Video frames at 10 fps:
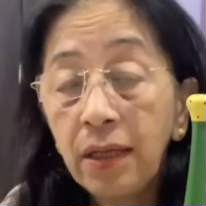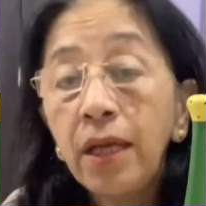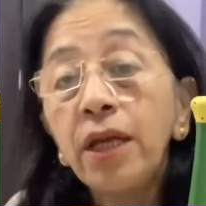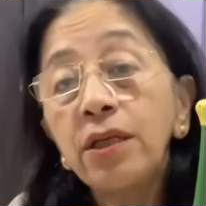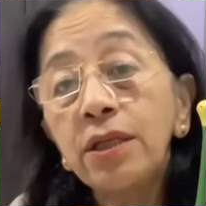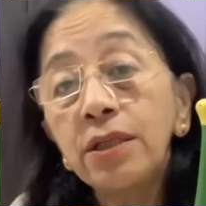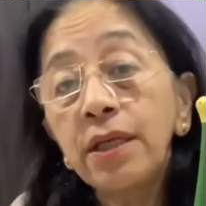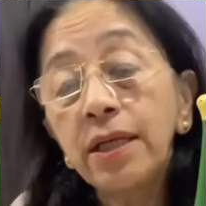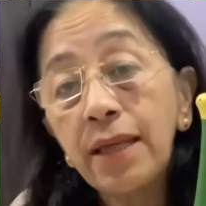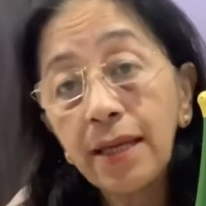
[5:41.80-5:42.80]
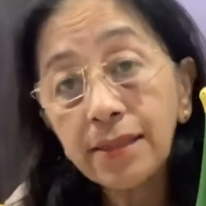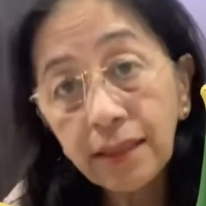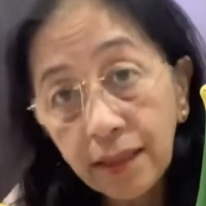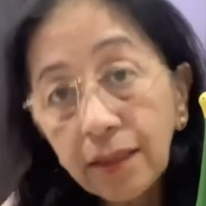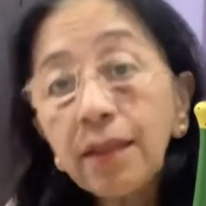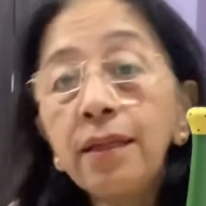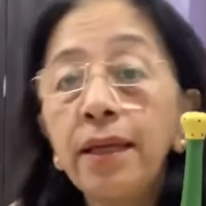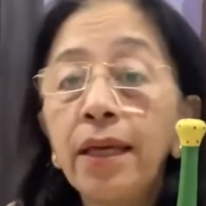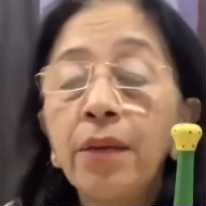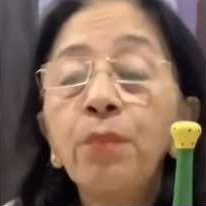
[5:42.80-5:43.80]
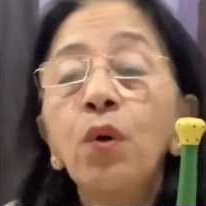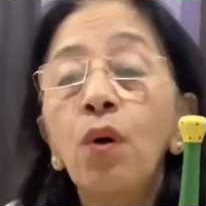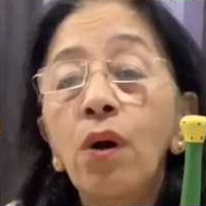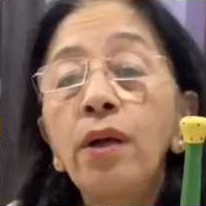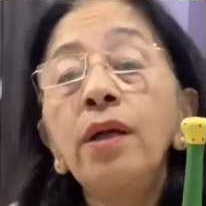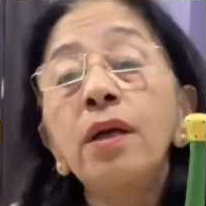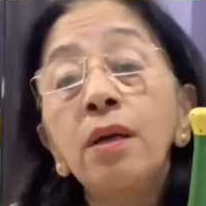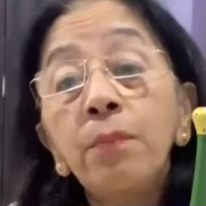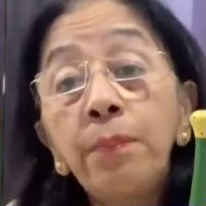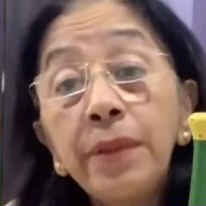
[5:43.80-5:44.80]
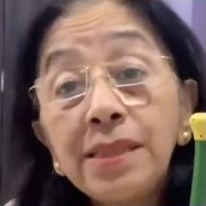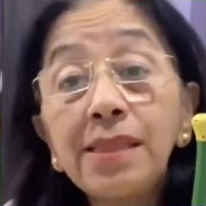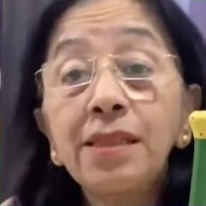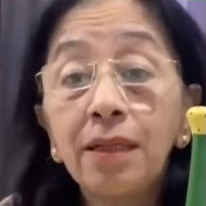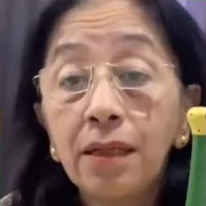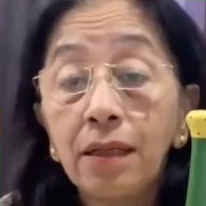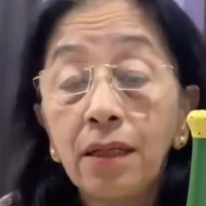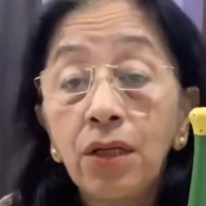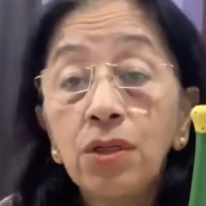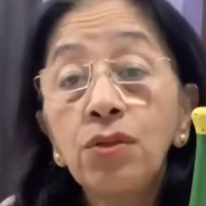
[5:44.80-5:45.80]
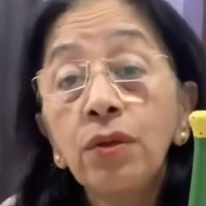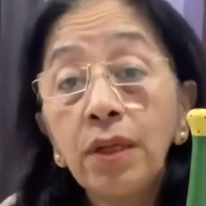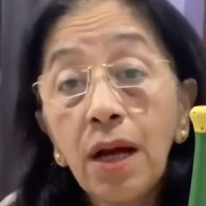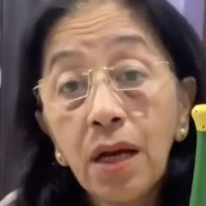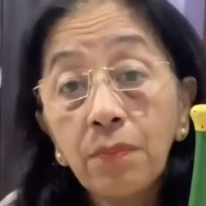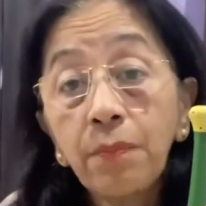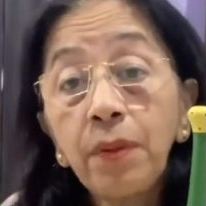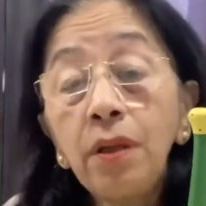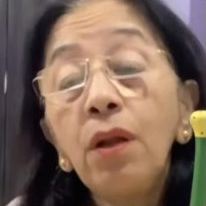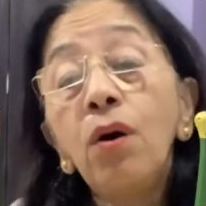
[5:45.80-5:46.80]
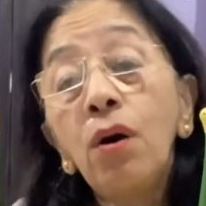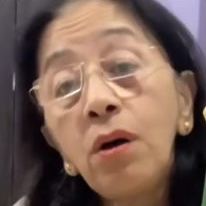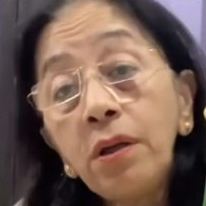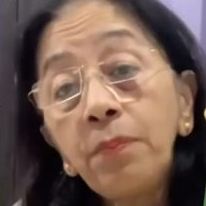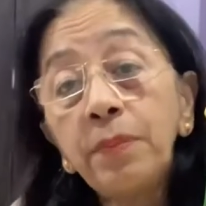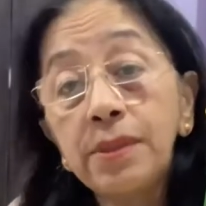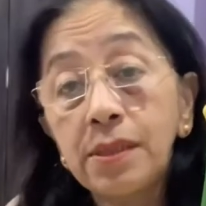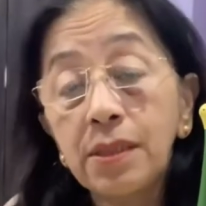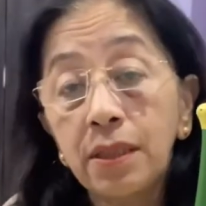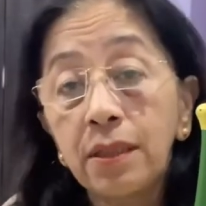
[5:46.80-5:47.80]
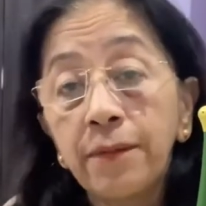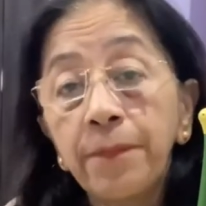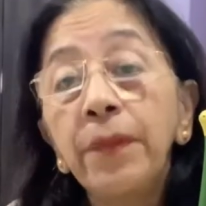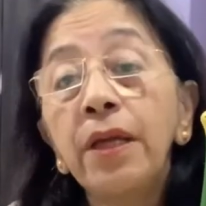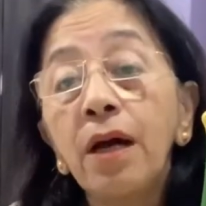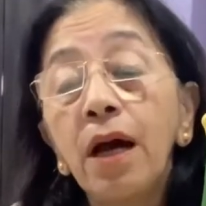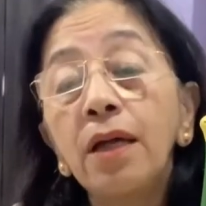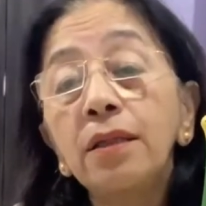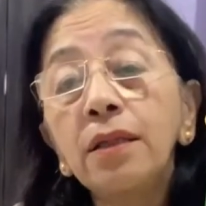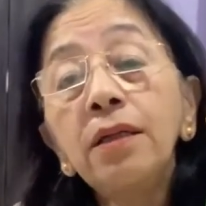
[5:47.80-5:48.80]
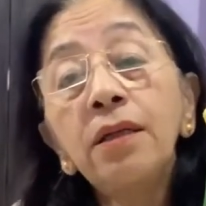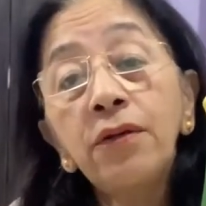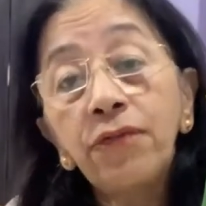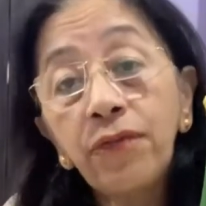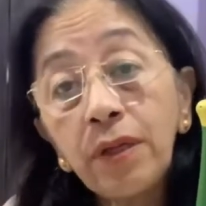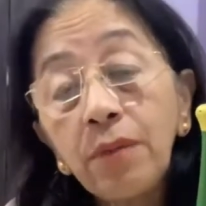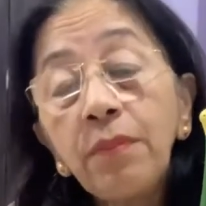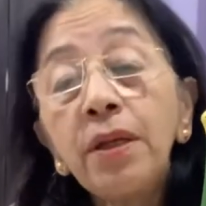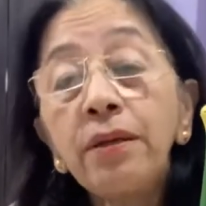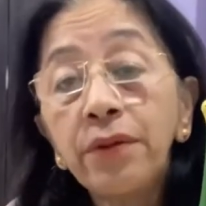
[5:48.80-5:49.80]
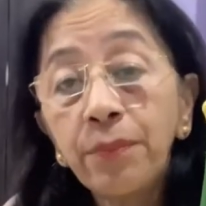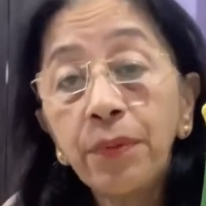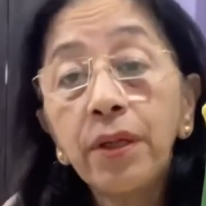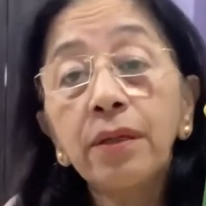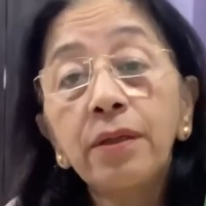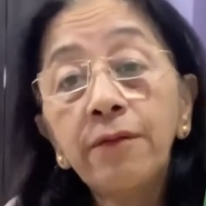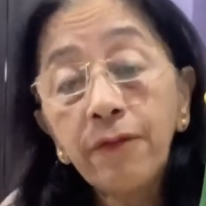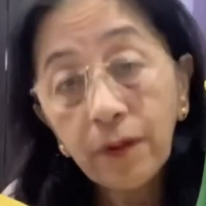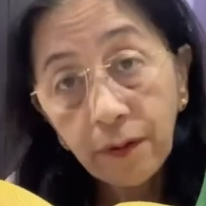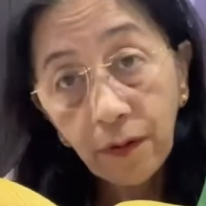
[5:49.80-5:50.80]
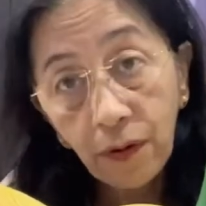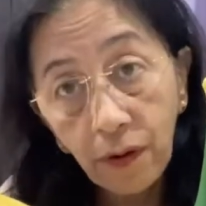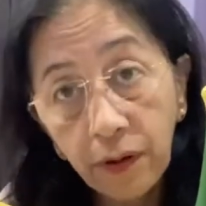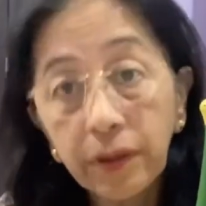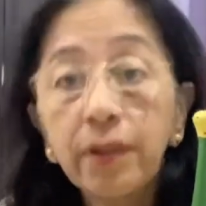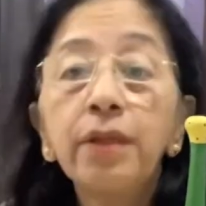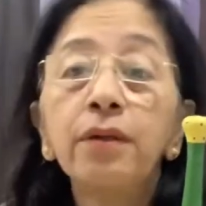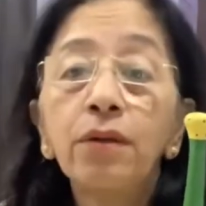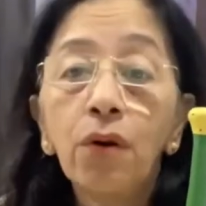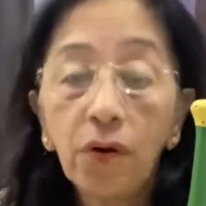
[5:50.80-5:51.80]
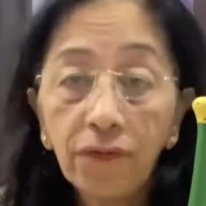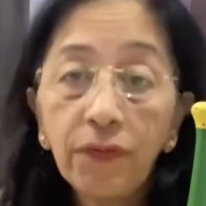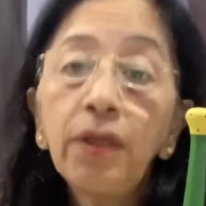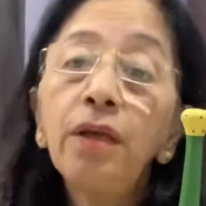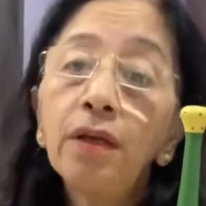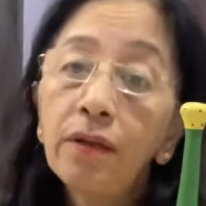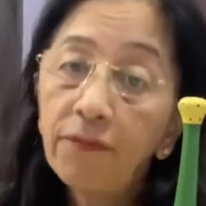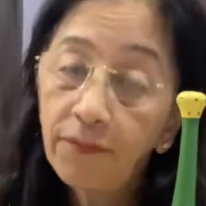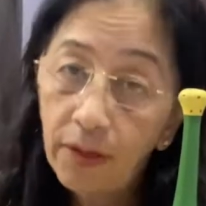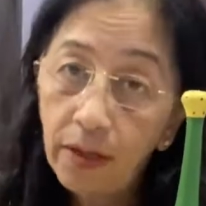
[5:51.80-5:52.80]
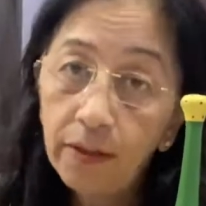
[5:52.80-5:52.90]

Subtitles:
It has another name called pistil. So carpel or pistil, they are the female reproductive organ of the flower.